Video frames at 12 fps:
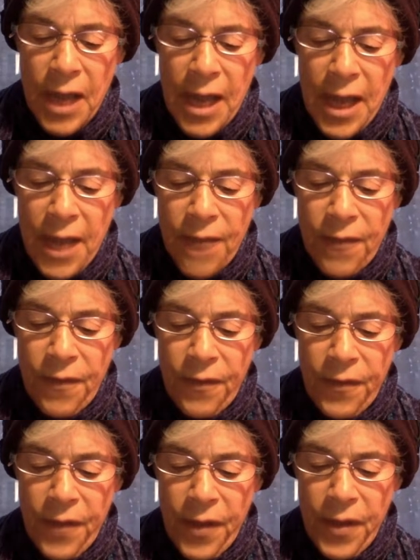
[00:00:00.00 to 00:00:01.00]
hath
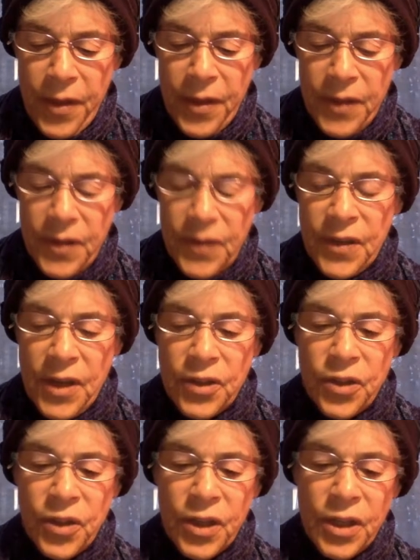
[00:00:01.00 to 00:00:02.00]
fulfilled these
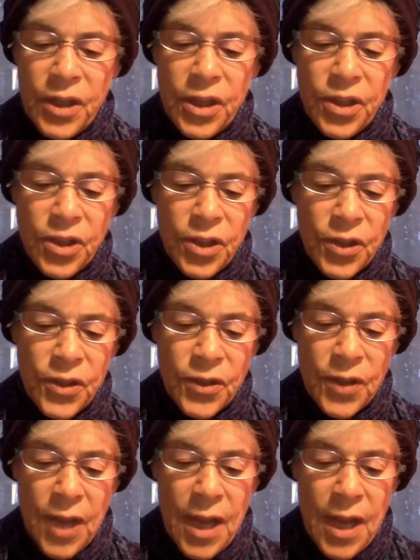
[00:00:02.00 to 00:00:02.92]
essential conditions,